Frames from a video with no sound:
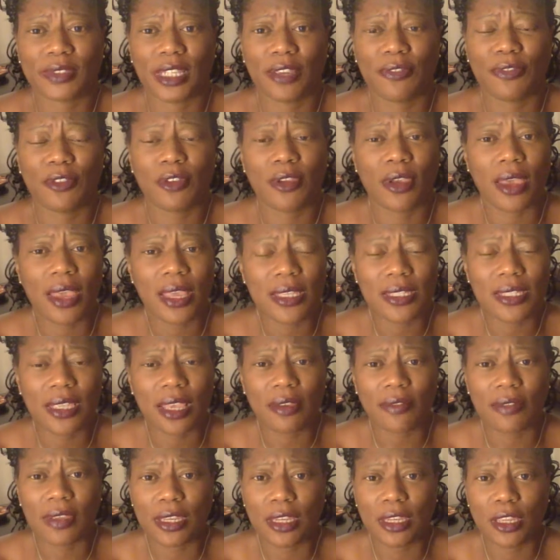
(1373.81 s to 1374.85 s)
if you guys
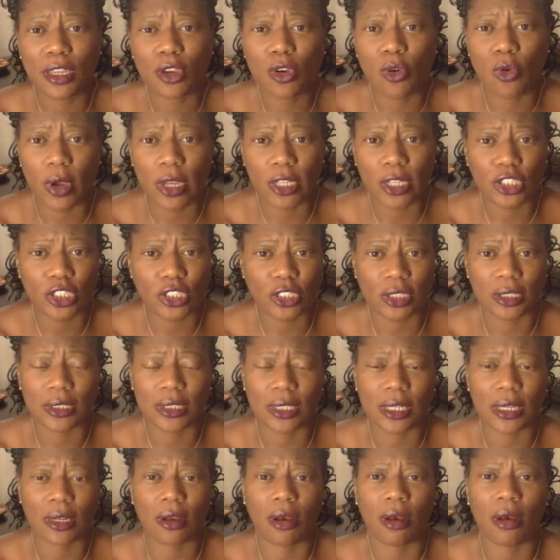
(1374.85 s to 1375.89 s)
have any questions
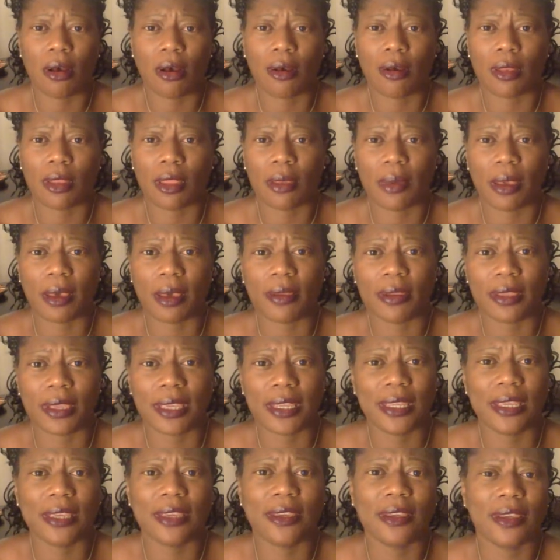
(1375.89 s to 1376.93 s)
at all about
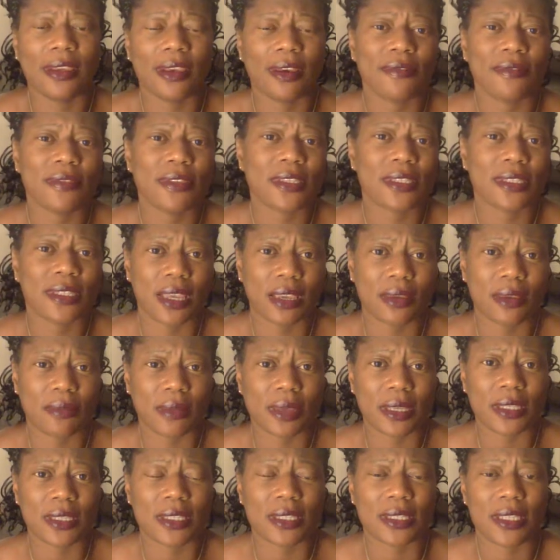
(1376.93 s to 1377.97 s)
any of the
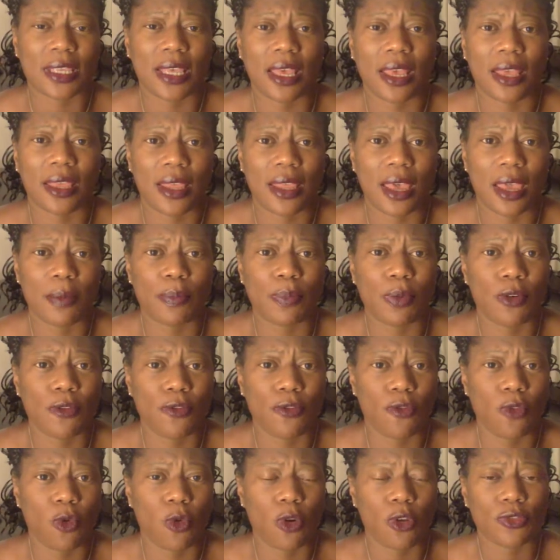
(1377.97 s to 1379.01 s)
segments that I
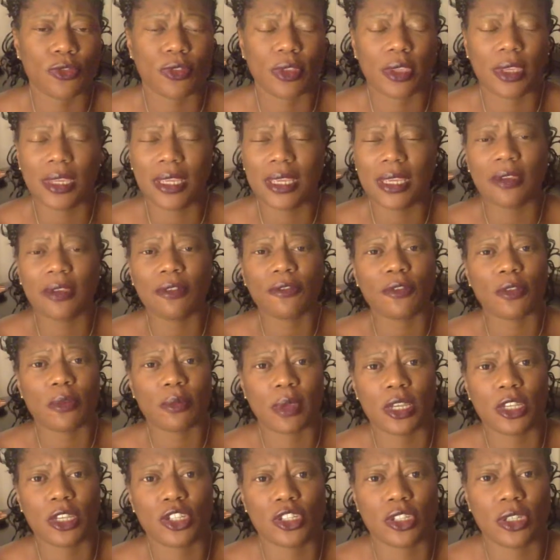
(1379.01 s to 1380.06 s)
put forth, any
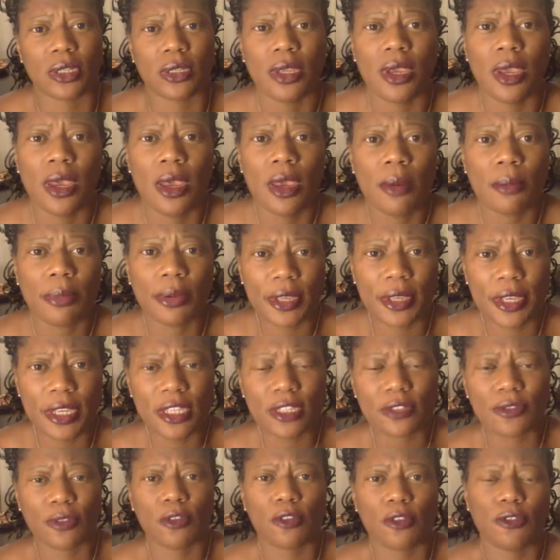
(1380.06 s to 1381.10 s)
information,
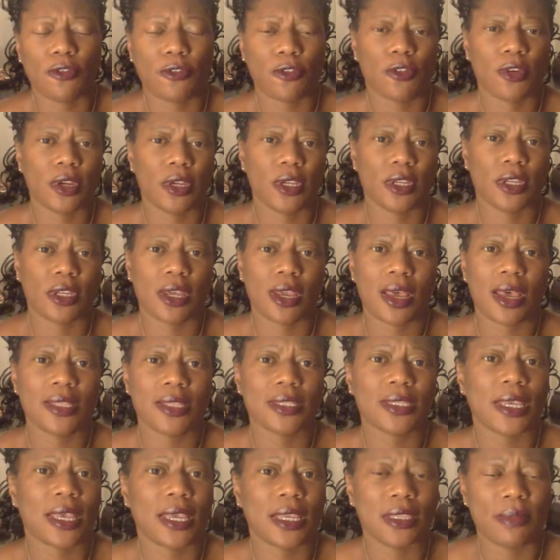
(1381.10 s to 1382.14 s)
please feel free to
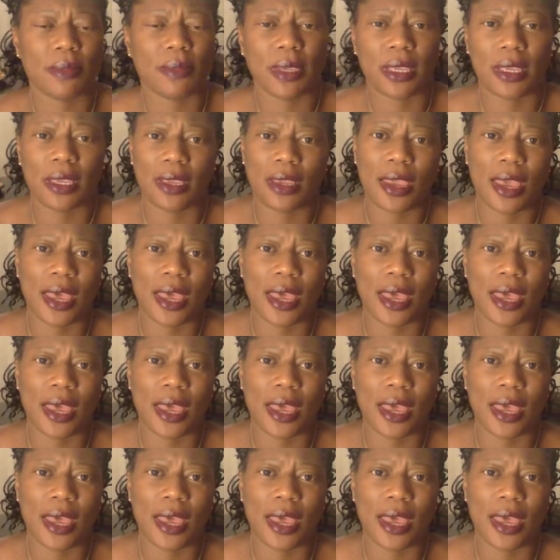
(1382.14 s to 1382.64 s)
contact me